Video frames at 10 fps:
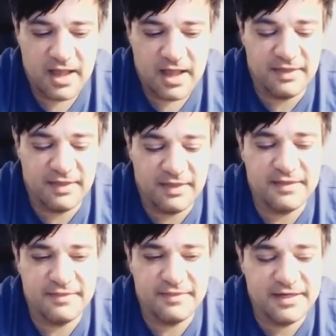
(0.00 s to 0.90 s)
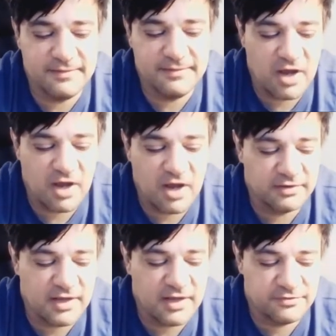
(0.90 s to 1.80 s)
And so they got
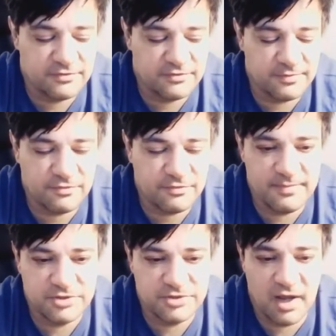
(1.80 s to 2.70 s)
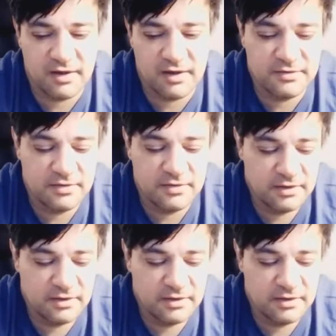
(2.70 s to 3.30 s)
doctors to prescribe the drugs.